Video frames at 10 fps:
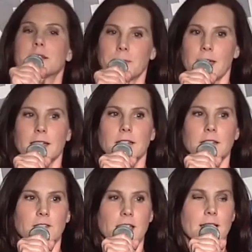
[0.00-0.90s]

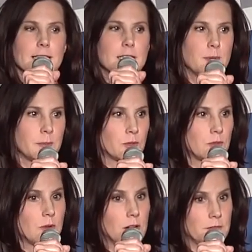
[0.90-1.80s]
explain Van Nuys to people
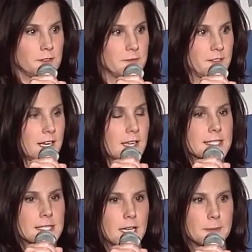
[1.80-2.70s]
who aren't from Van
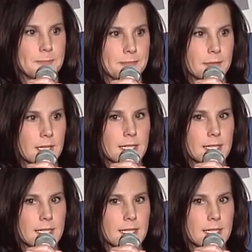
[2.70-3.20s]
Nuys.